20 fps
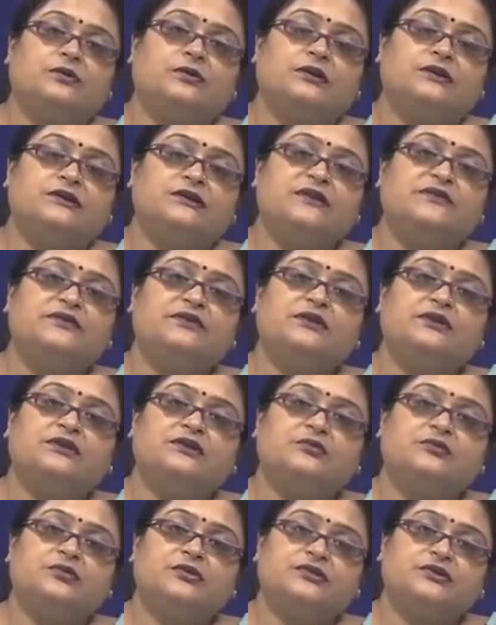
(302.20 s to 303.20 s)
a
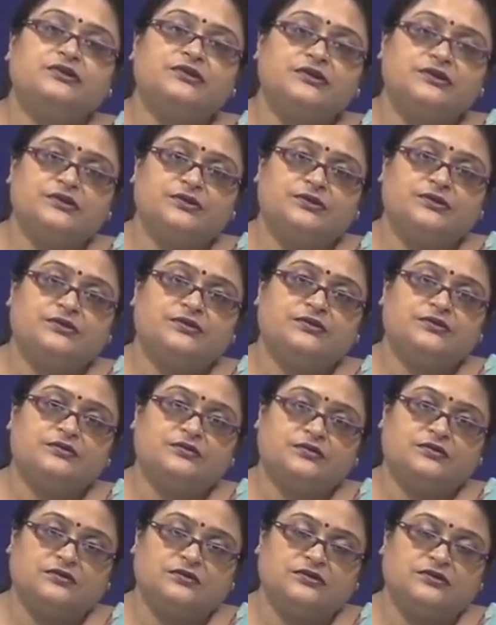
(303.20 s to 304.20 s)
definite procedure,
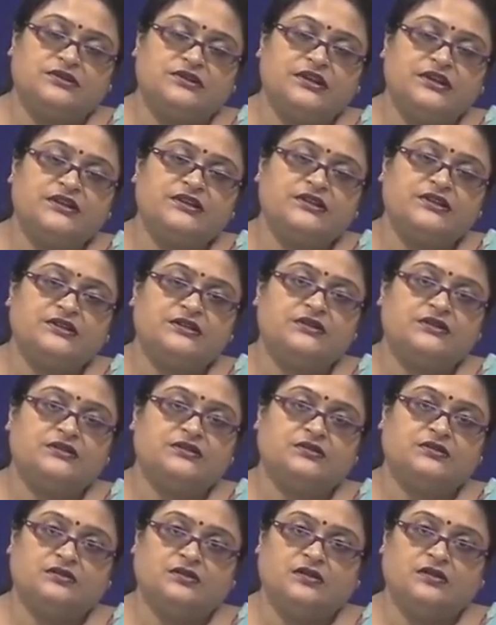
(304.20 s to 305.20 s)
stated,
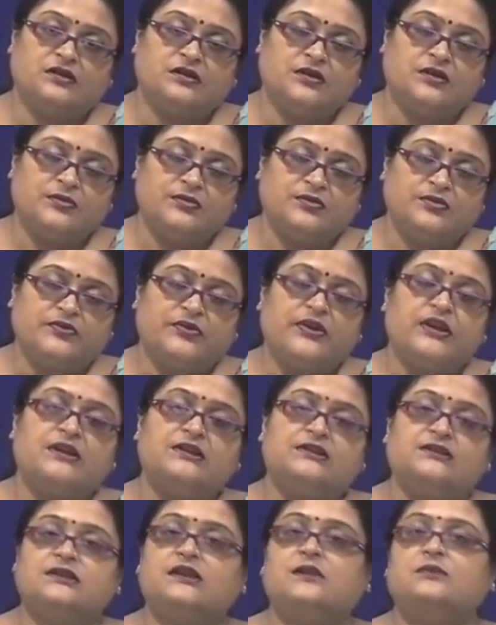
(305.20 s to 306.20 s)
well
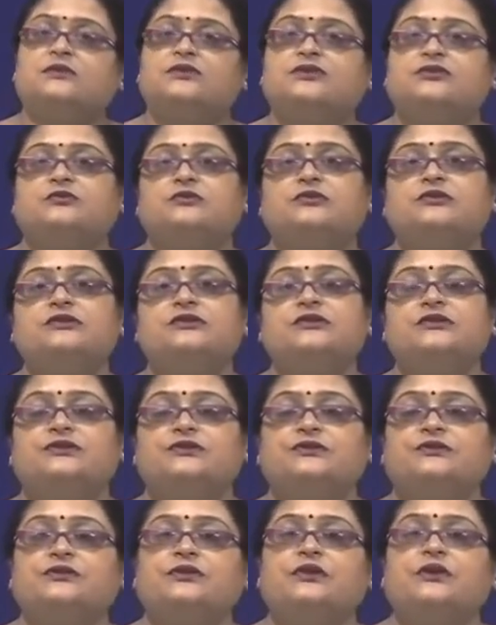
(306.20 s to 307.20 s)
established
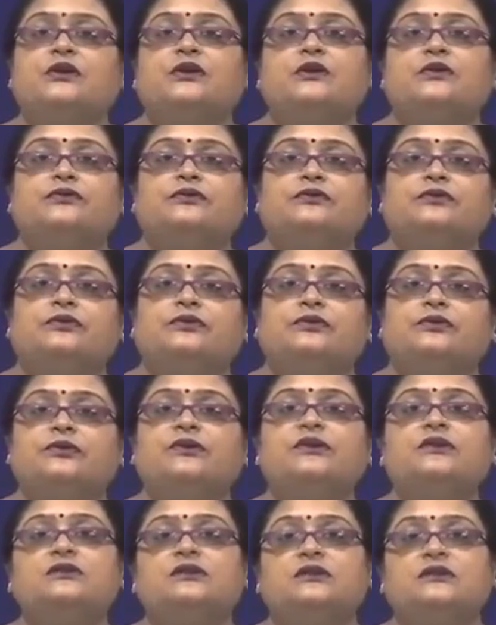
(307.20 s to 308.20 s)
procedure for
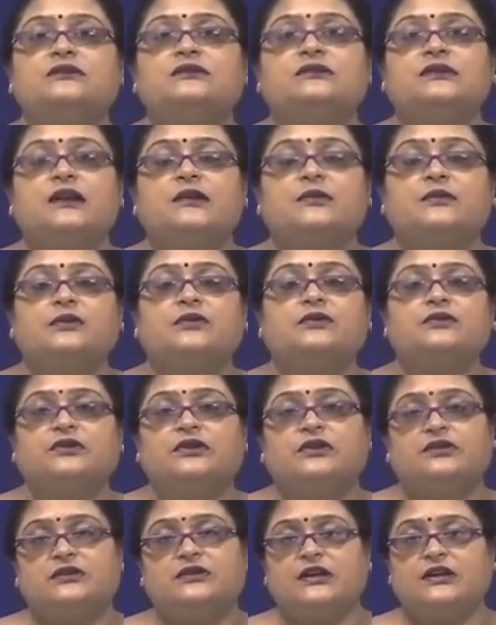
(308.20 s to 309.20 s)
doing this type or
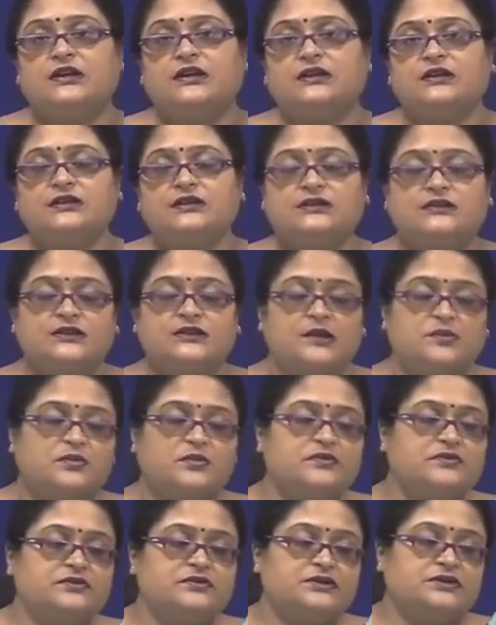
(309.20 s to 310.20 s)
taking this type
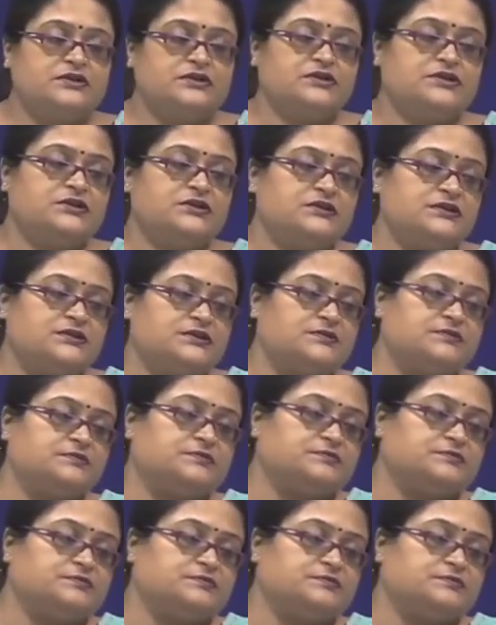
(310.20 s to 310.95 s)
of decisions,